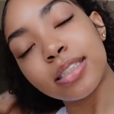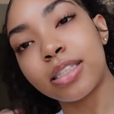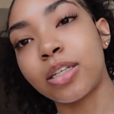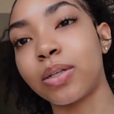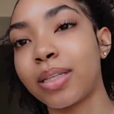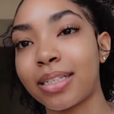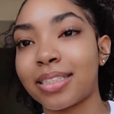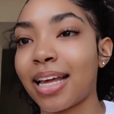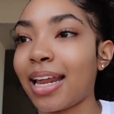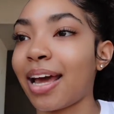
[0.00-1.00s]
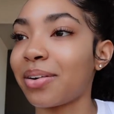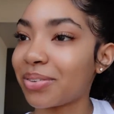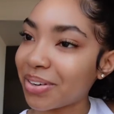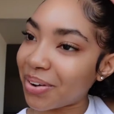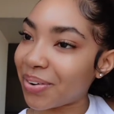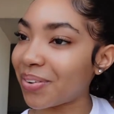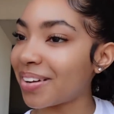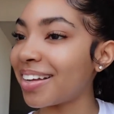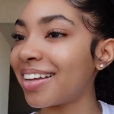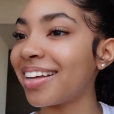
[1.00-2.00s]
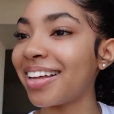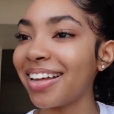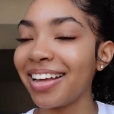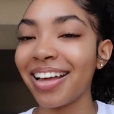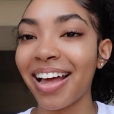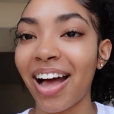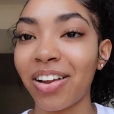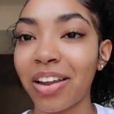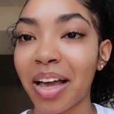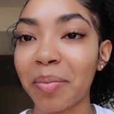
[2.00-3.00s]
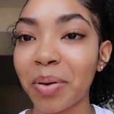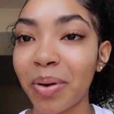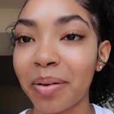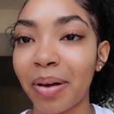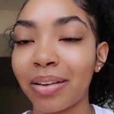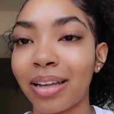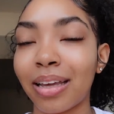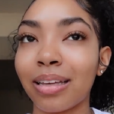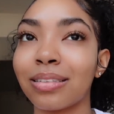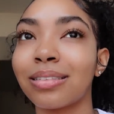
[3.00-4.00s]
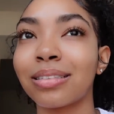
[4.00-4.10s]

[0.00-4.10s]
till they set. I don't know how long. I'm gonna wait about like